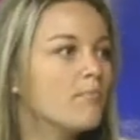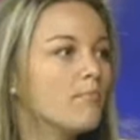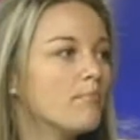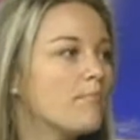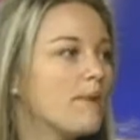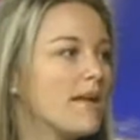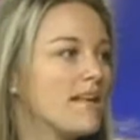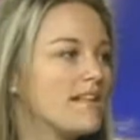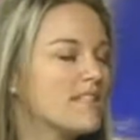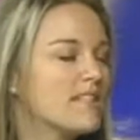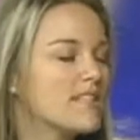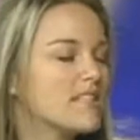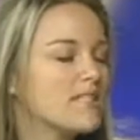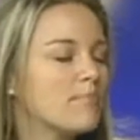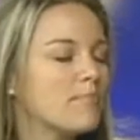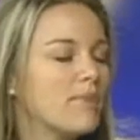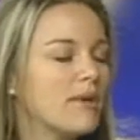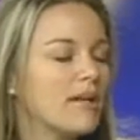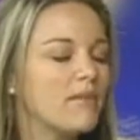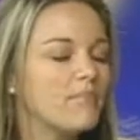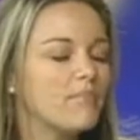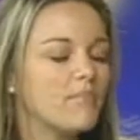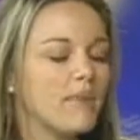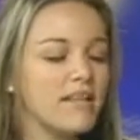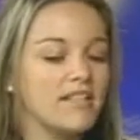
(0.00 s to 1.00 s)
basis,
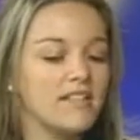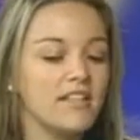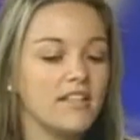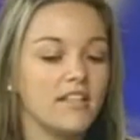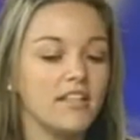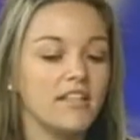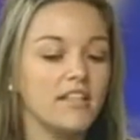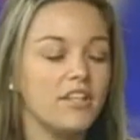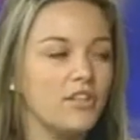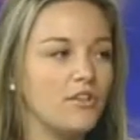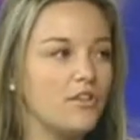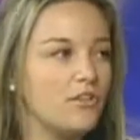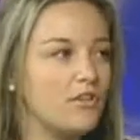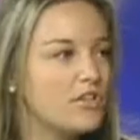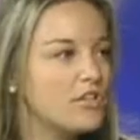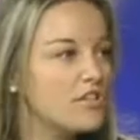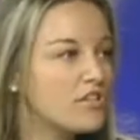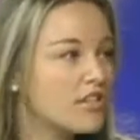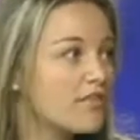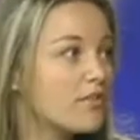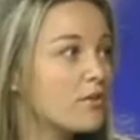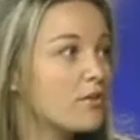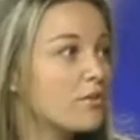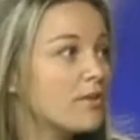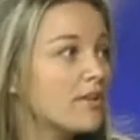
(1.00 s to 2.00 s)
but basically you should
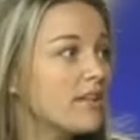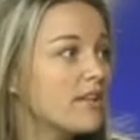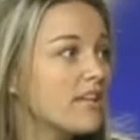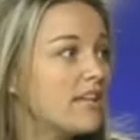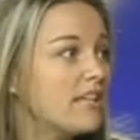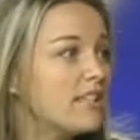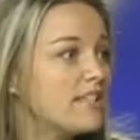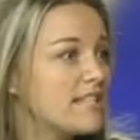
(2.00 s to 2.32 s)
never really